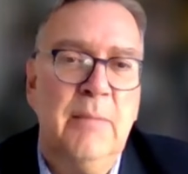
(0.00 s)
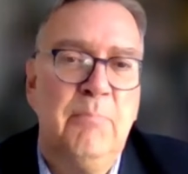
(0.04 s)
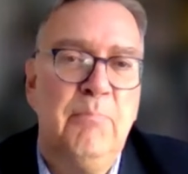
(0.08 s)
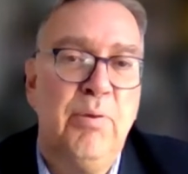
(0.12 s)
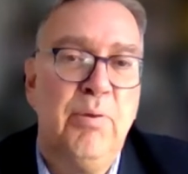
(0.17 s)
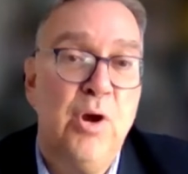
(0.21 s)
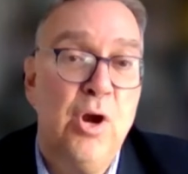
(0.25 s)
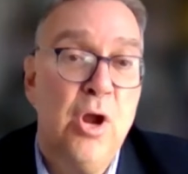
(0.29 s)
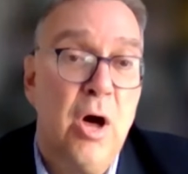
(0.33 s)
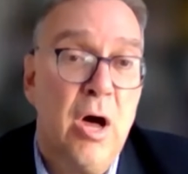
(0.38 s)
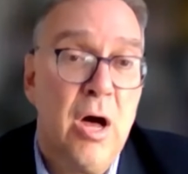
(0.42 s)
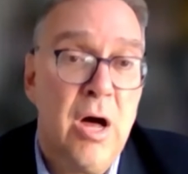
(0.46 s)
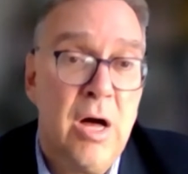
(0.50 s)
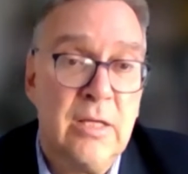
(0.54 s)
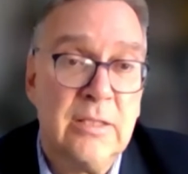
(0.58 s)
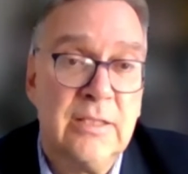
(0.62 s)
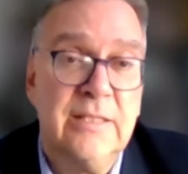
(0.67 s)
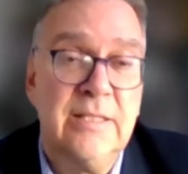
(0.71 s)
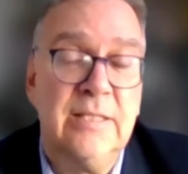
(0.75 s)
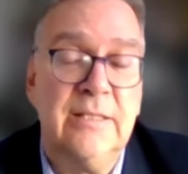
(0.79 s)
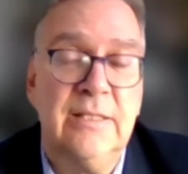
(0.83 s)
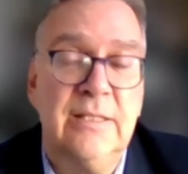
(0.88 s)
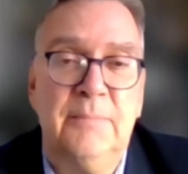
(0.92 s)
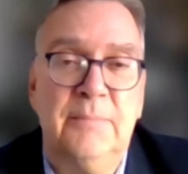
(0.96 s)

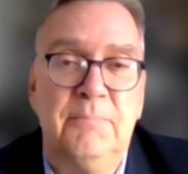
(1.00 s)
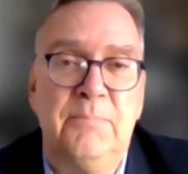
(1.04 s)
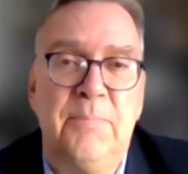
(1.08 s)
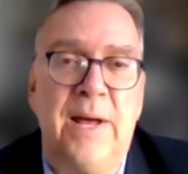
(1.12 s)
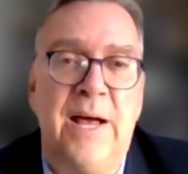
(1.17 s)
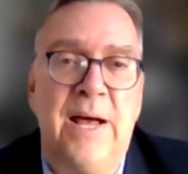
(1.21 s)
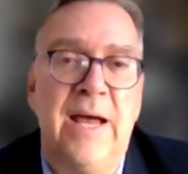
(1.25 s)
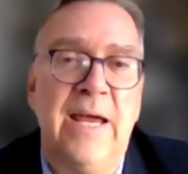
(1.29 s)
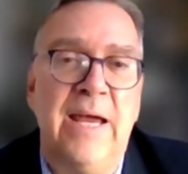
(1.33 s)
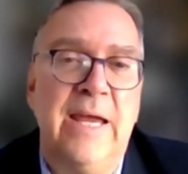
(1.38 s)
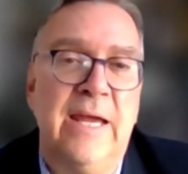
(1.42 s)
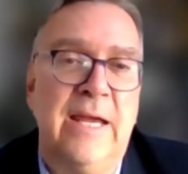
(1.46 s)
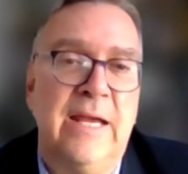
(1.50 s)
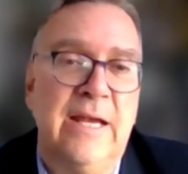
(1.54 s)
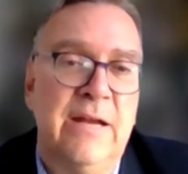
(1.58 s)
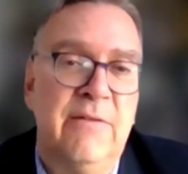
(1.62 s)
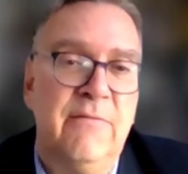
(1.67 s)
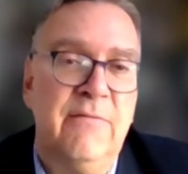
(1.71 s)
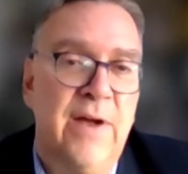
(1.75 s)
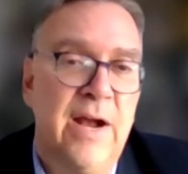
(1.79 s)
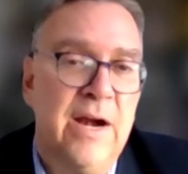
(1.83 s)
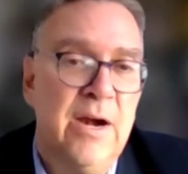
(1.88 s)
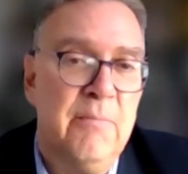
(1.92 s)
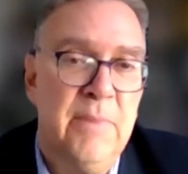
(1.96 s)
blocked by
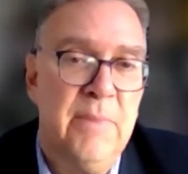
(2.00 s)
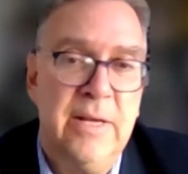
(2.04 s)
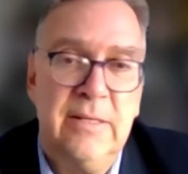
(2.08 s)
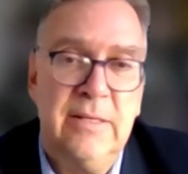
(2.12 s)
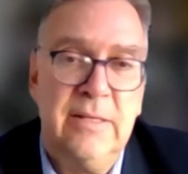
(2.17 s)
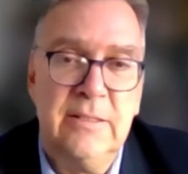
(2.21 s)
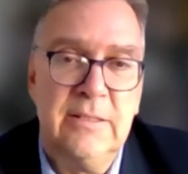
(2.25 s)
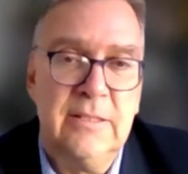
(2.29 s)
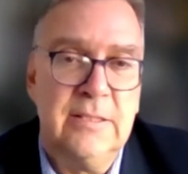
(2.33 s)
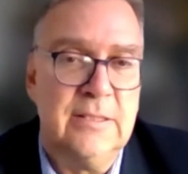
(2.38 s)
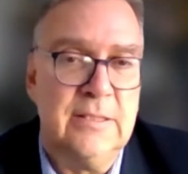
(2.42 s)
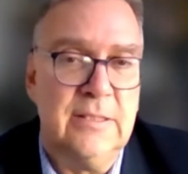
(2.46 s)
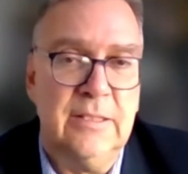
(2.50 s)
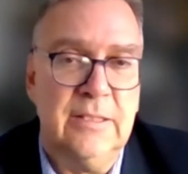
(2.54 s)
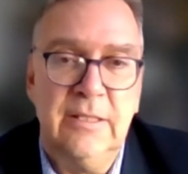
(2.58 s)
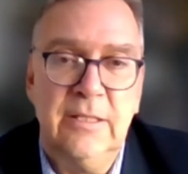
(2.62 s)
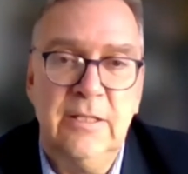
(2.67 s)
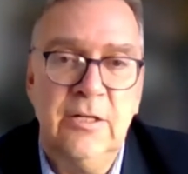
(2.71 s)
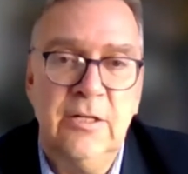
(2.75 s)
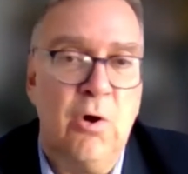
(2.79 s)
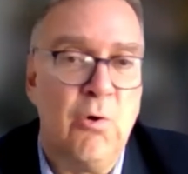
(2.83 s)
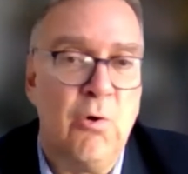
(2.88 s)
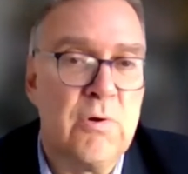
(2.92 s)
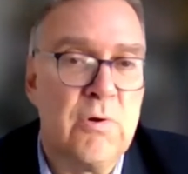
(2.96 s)
environment
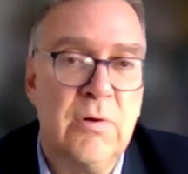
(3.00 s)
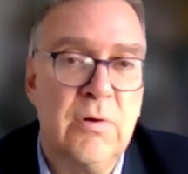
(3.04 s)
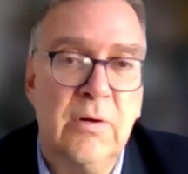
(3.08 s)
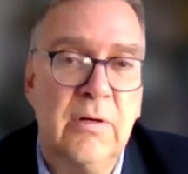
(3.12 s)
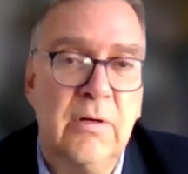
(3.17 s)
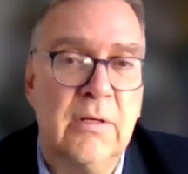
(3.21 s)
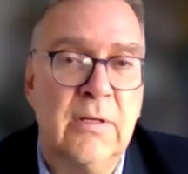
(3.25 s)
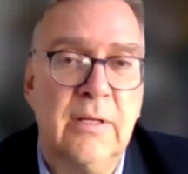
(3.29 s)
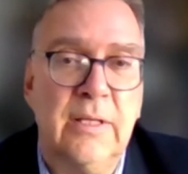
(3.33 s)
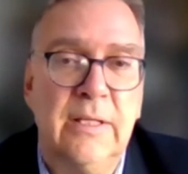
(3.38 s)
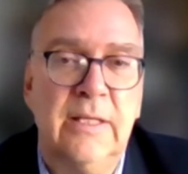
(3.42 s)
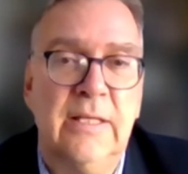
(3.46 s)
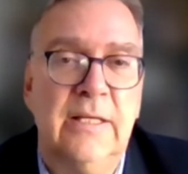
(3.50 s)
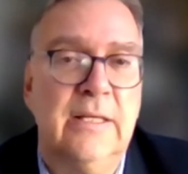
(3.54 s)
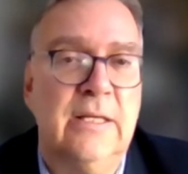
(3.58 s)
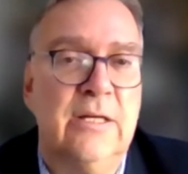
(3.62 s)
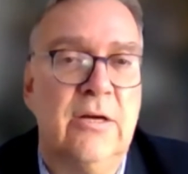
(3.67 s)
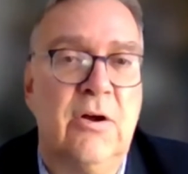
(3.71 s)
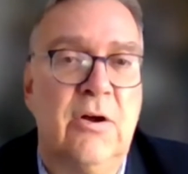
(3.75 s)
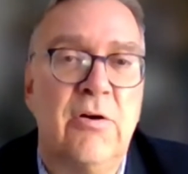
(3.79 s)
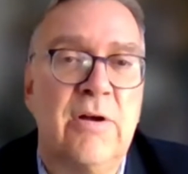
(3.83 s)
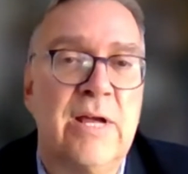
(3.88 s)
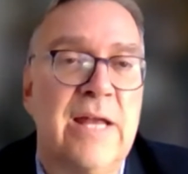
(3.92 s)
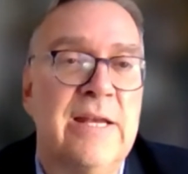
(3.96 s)
local
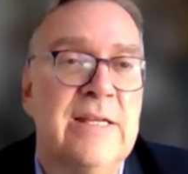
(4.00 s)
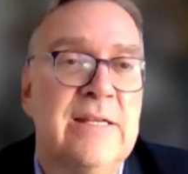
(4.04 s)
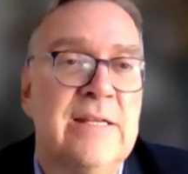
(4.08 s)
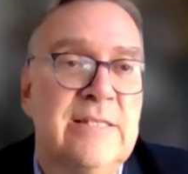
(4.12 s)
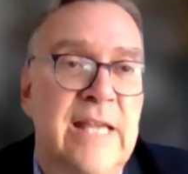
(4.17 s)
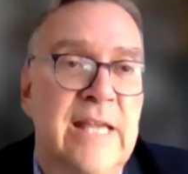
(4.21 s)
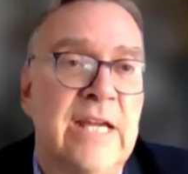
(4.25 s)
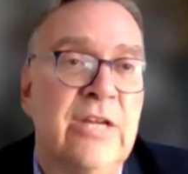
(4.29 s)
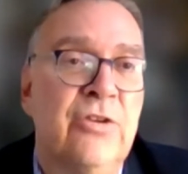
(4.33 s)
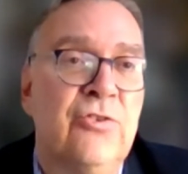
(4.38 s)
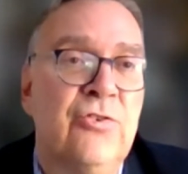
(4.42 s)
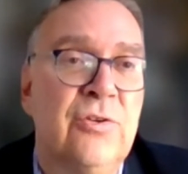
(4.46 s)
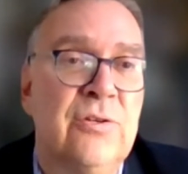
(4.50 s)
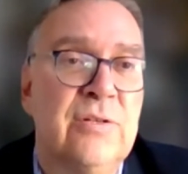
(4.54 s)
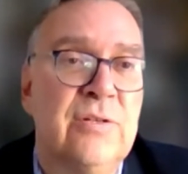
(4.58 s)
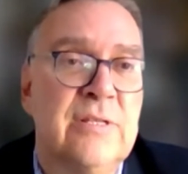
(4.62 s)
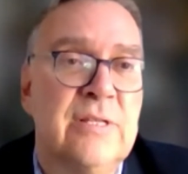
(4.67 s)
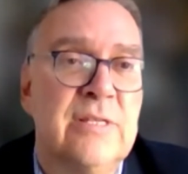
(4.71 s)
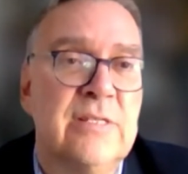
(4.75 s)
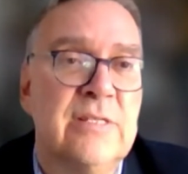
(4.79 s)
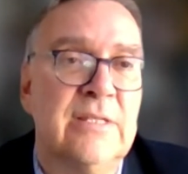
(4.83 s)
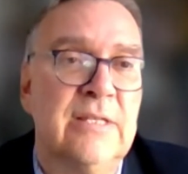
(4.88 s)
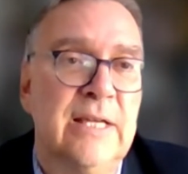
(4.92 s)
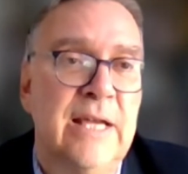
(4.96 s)

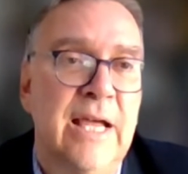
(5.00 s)
organizations,